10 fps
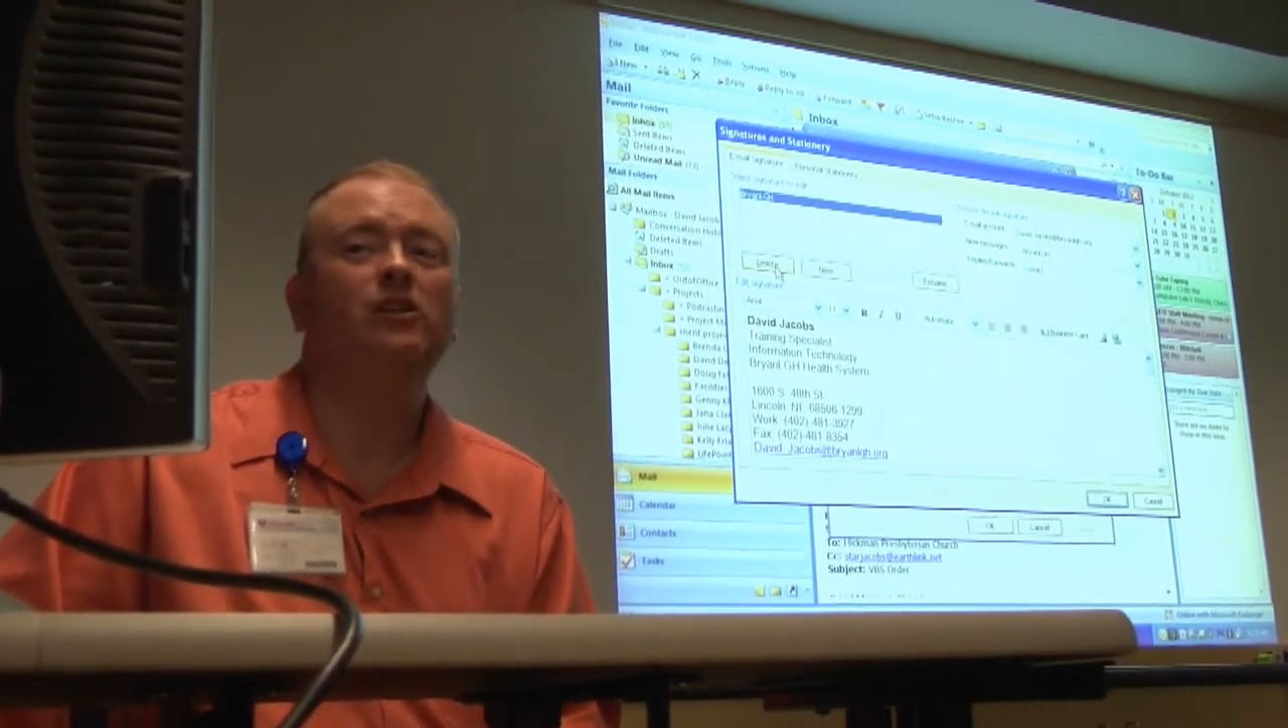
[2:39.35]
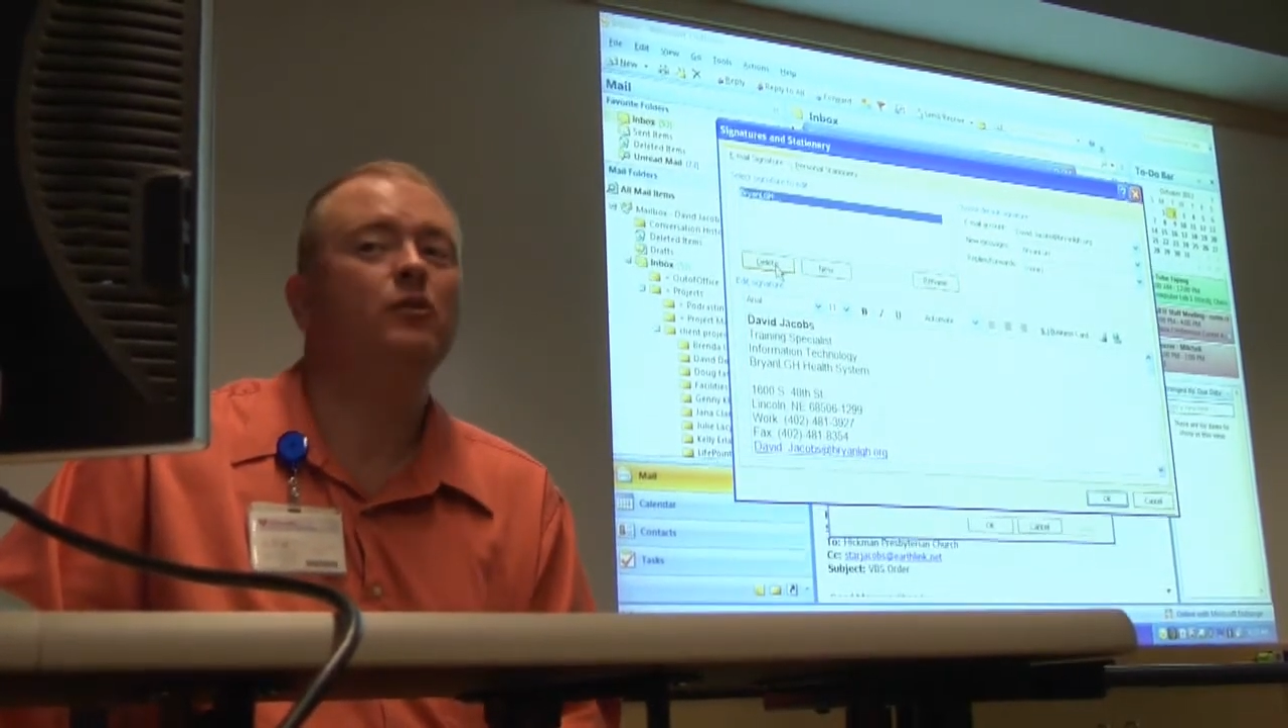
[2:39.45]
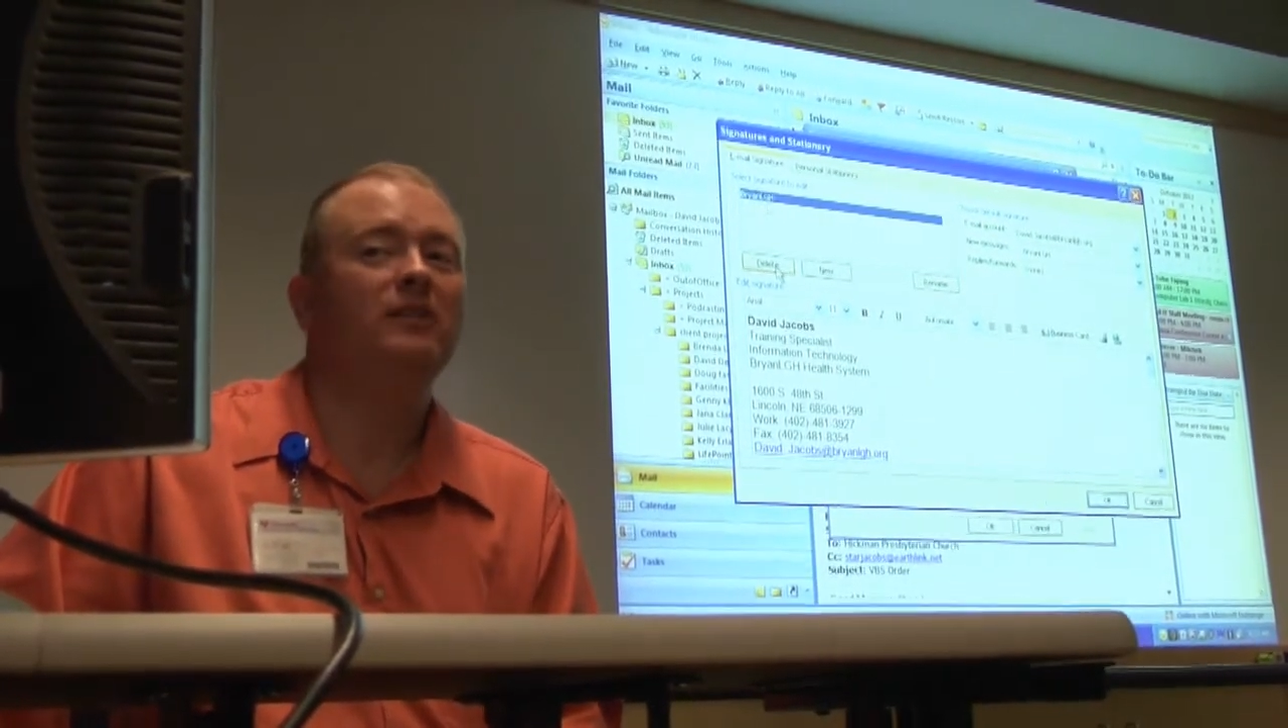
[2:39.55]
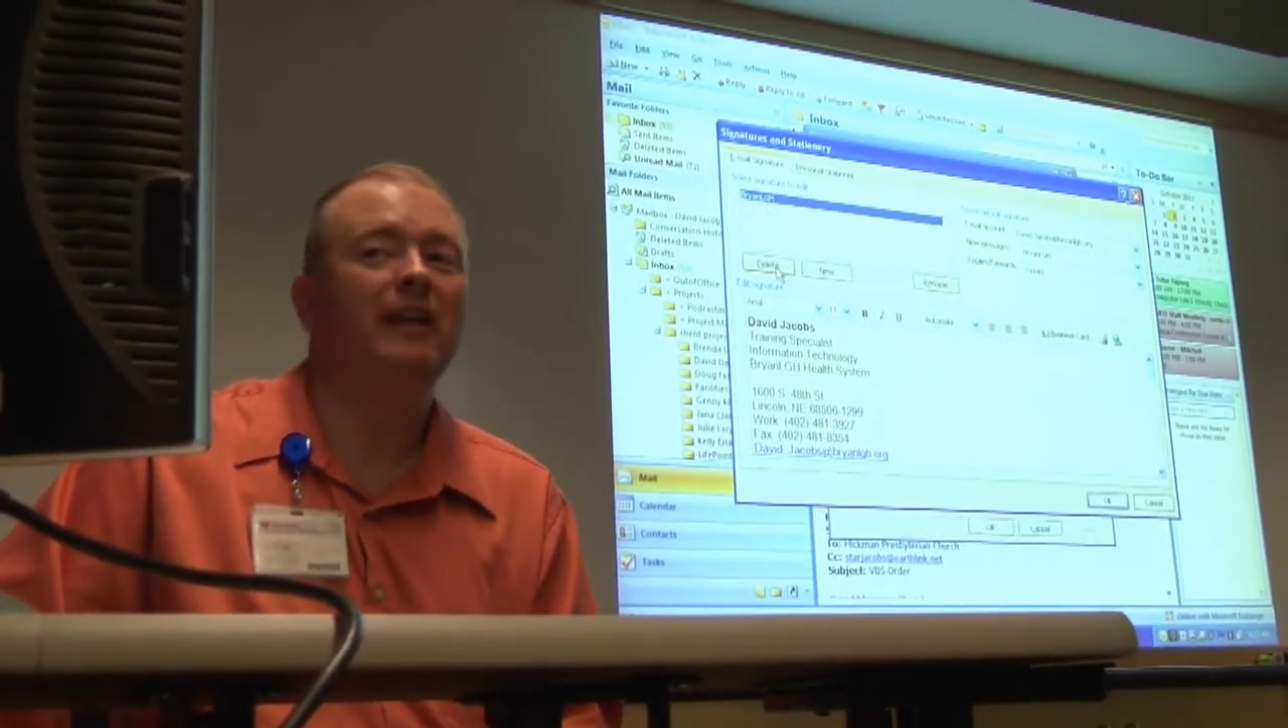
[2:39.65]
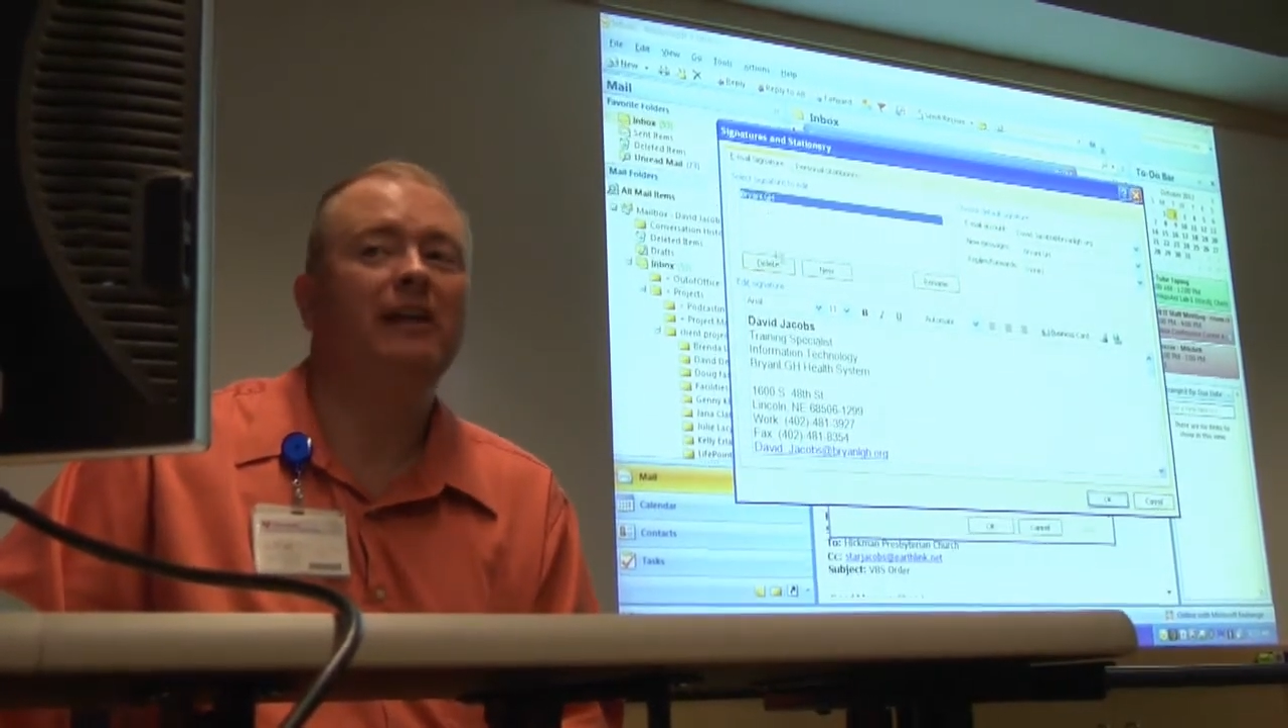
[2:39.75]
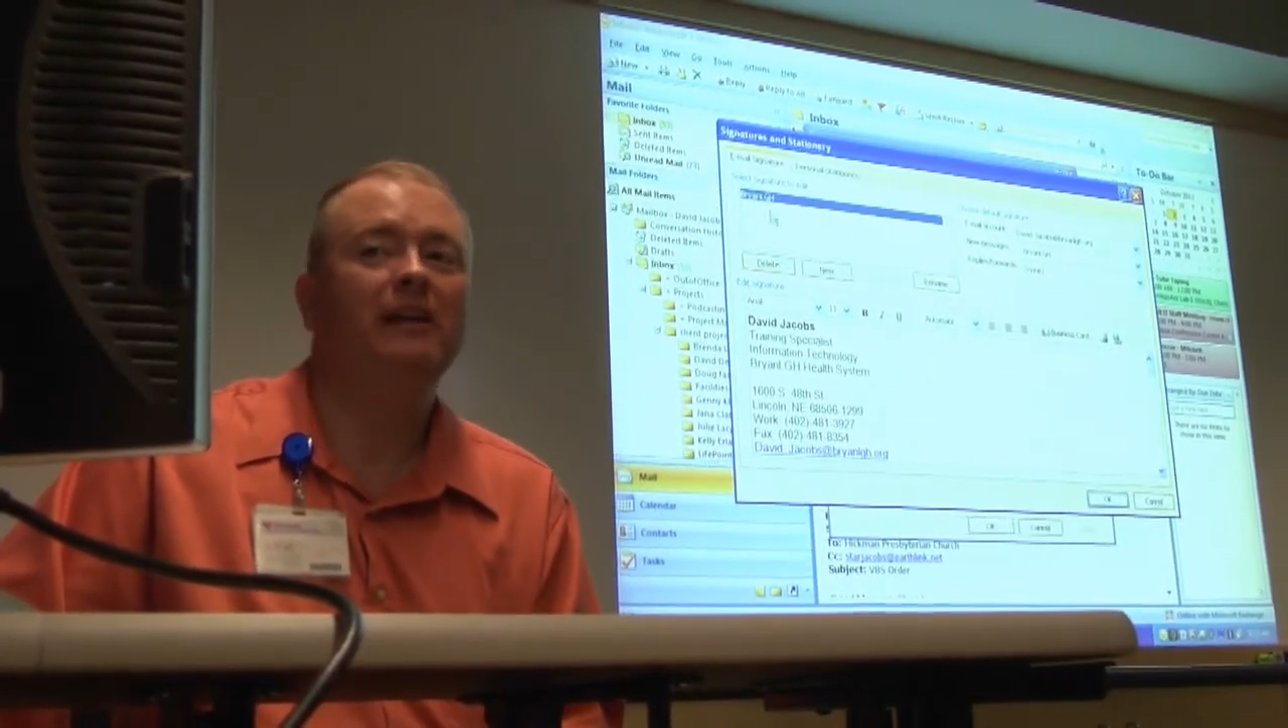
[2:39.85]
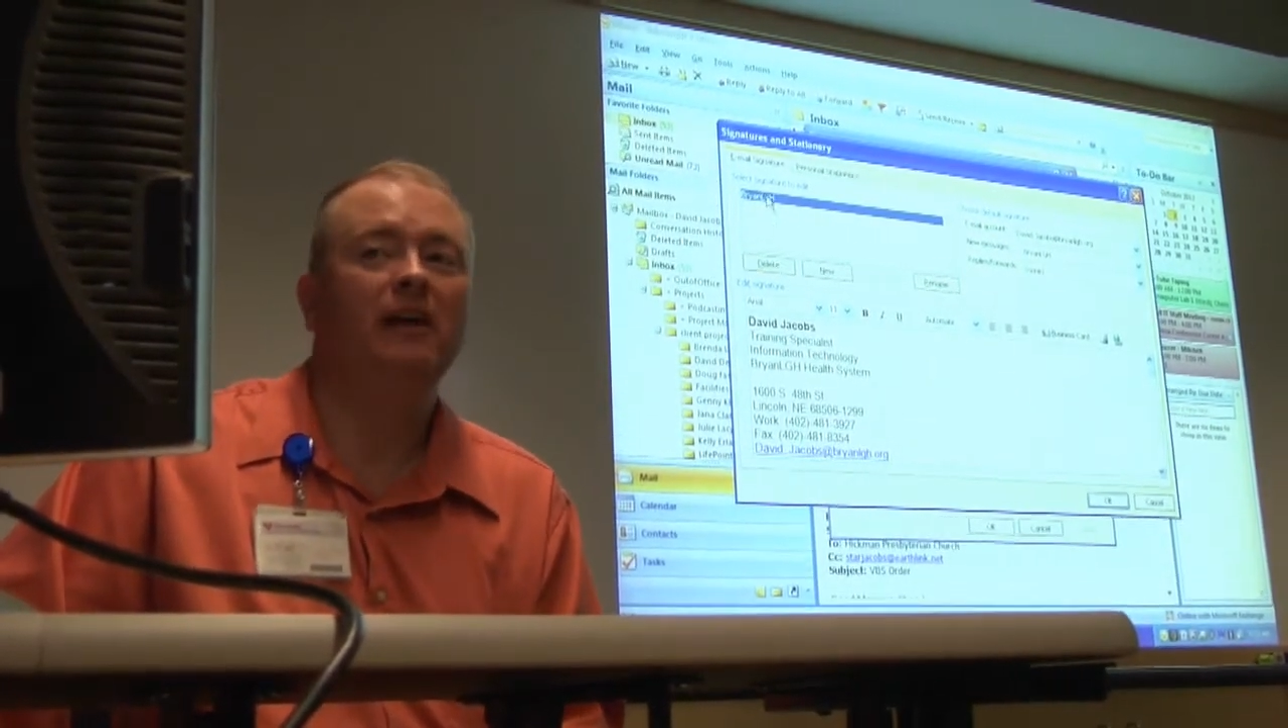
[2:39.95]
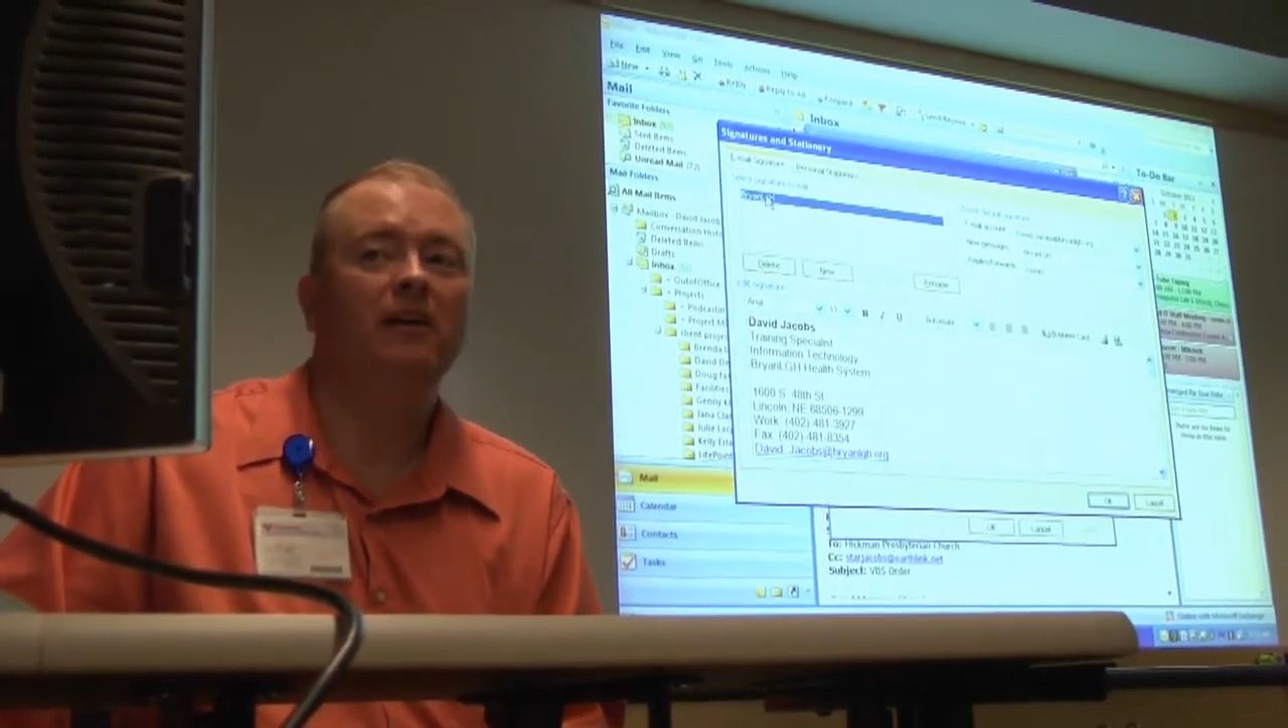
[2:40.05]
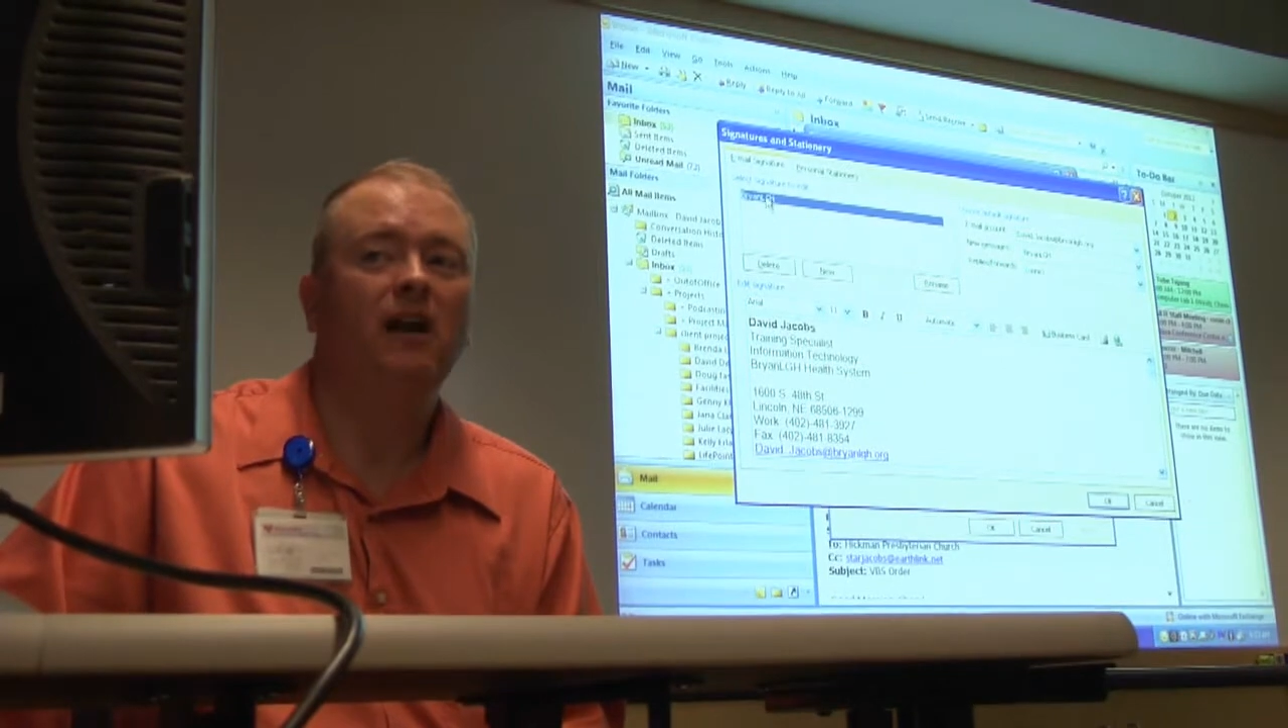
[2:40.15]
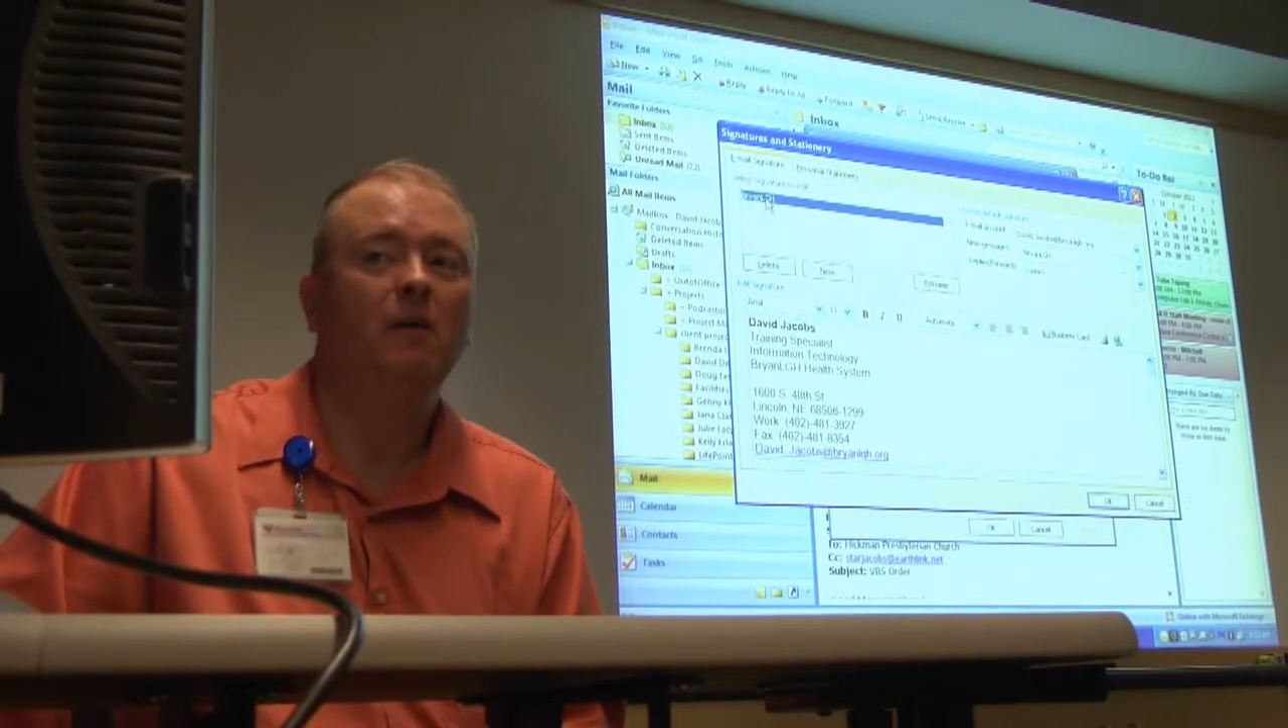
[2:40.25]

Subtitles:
do is I need to